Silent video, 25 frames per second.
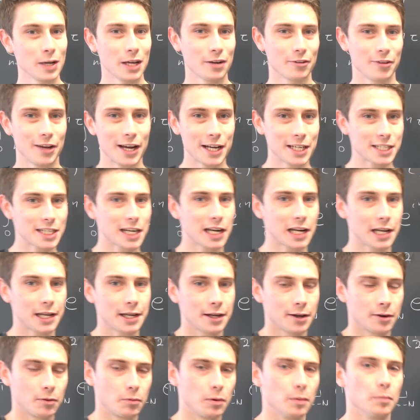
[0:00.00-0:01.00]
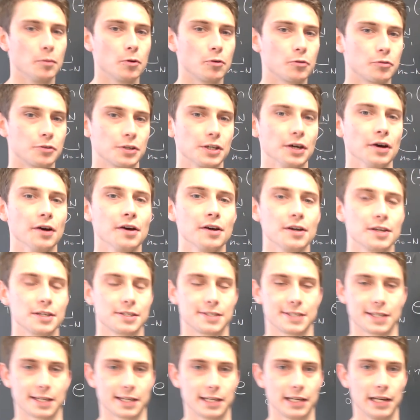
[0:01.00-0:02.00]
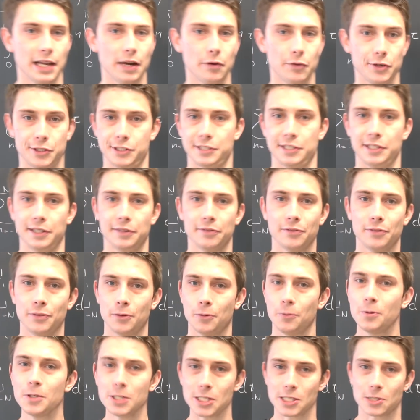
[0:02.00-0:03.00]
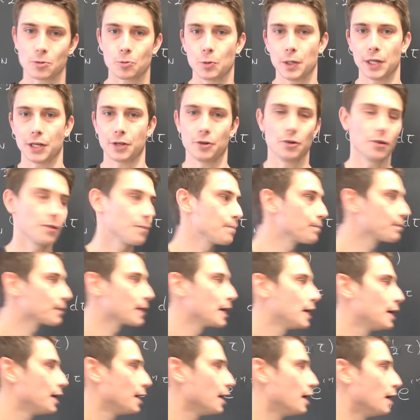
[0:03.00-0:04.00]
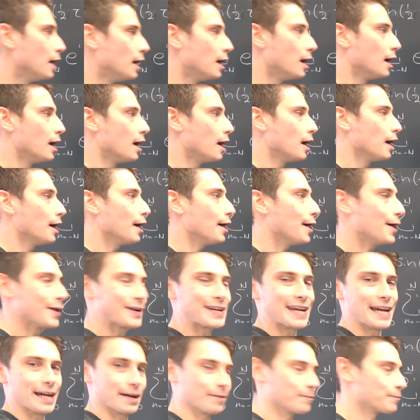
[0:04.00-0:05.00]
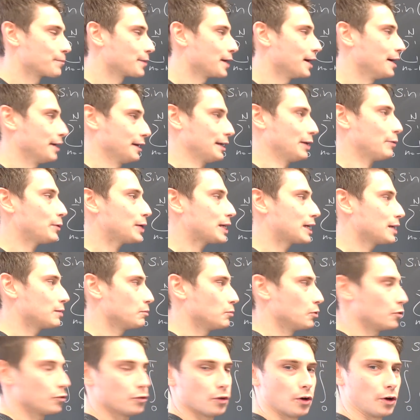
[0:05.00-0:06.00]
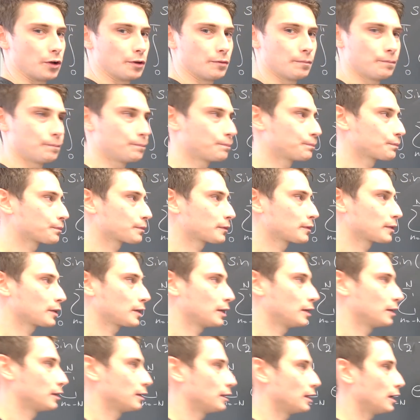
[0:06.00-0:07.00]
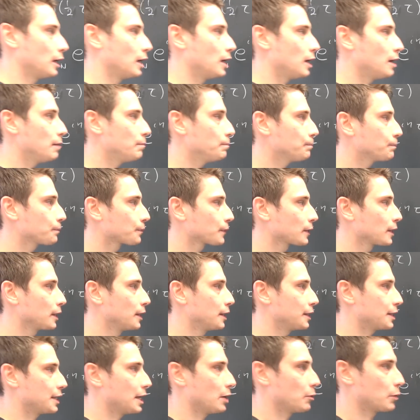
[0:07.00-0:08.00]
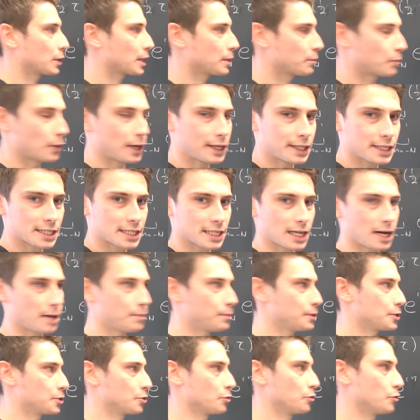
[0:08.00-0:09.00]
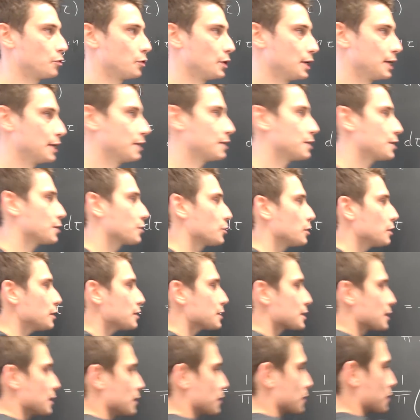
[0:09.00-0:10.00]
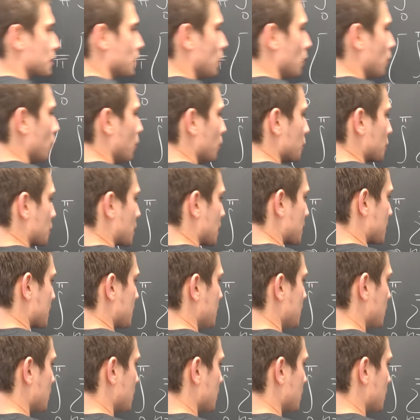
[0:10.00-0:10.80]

we have actually removed the singularity, which is really good. Okay, now we can move on. Um, yeah, we can break this up into three integrals. So just